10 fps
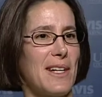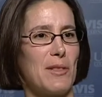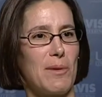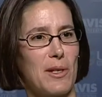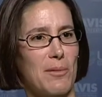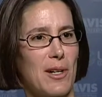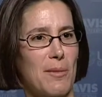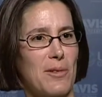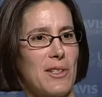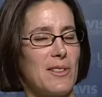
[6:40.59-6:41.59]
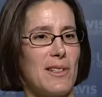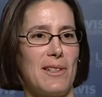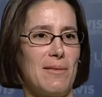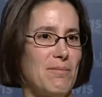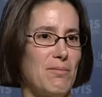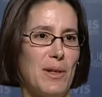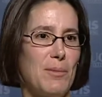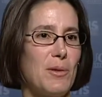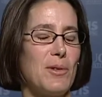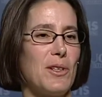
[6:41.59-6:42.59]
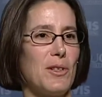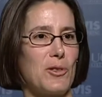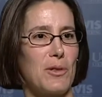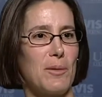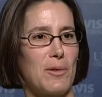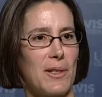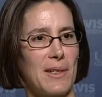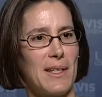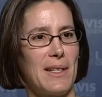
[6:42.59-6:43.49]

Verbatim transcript: has better properties that people will enjoy more.